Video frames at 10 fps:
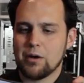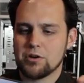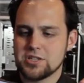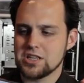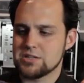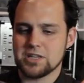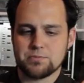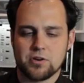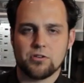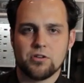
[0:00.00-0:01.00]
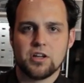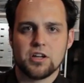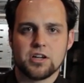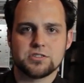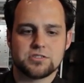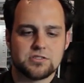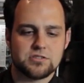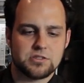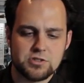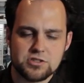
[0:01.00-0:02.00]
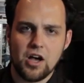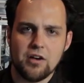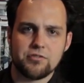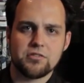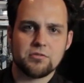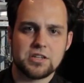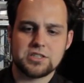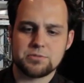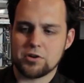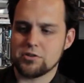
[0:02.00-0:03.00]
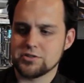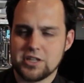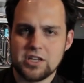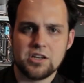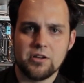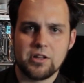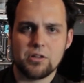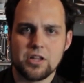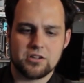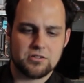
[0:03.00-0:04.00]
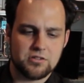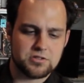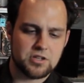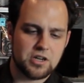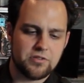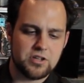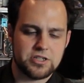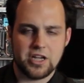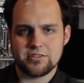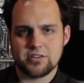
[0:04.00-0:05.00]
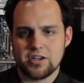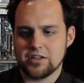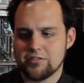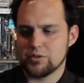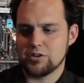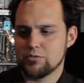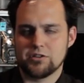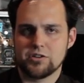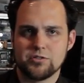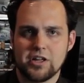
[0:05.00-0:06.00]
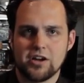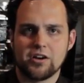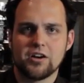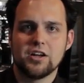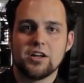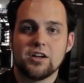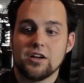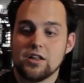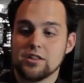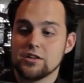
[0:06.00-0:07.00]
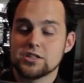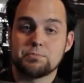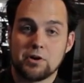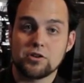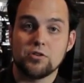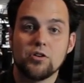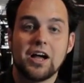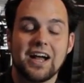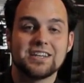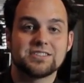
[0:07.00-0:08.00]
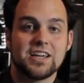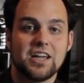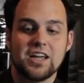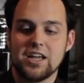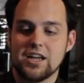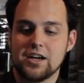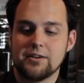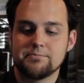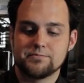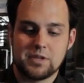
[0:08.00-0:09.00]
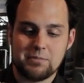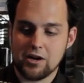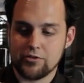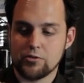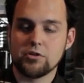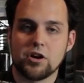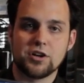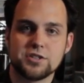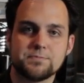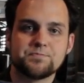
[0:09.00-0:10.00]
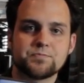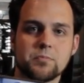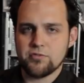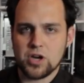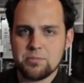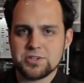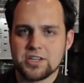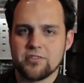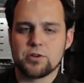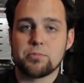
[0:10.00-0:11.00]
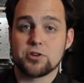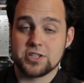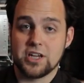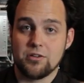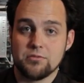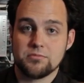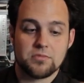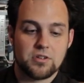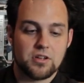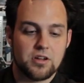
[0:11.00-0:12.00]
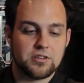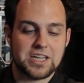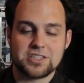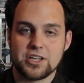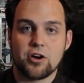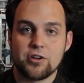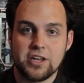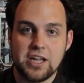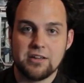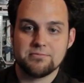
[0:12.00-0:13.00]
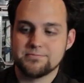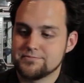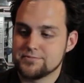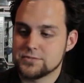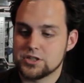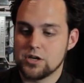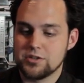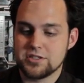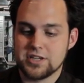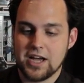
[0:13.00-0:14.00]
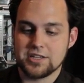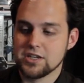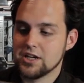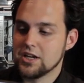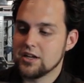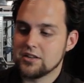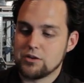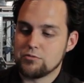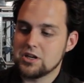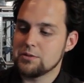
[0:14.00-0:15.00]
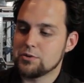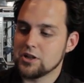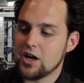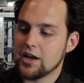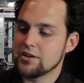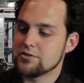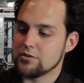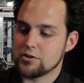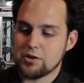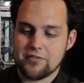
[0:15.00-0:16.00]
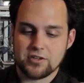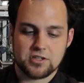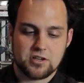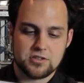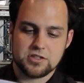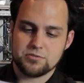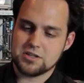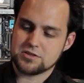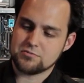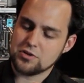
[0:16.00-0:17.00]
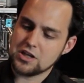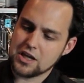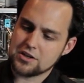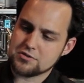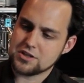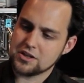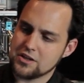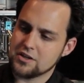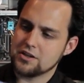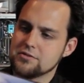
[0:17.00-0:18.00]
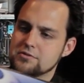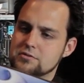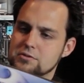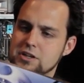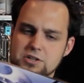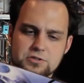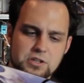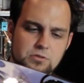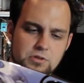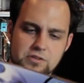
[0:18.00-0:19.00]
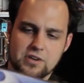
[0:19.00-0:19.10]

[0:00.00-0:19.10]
I want to say this about Sparkle, because someone scoffed when I said Sparkle, because they didn't know. They were like, oh, it's not an E V G A, it's not an, we, don't, we don't know who they are. Sparkle has a, um, they make all their own cards. forty percent of their personnel uh, is actually R and D. So these guys, they really put a lot into their graphics cards. This one has some really interesting, uh, really interesting cooling